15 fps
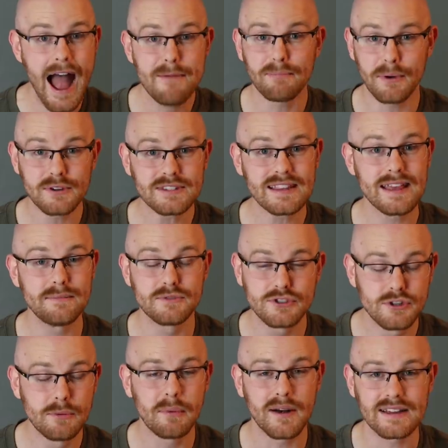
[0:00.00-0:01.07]
I personally am
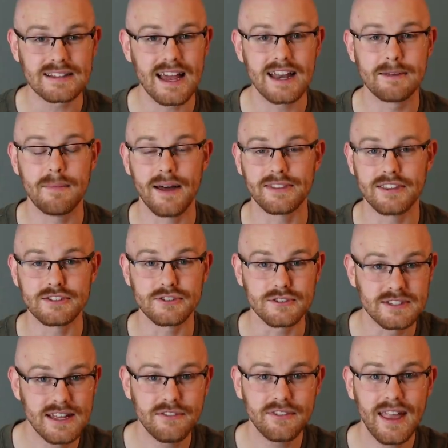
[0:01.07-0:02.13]
super excited about this
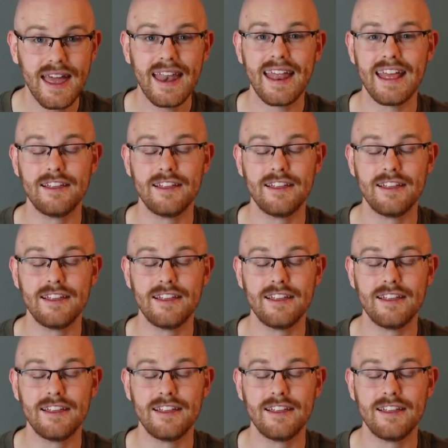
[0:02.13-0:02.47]
certificate.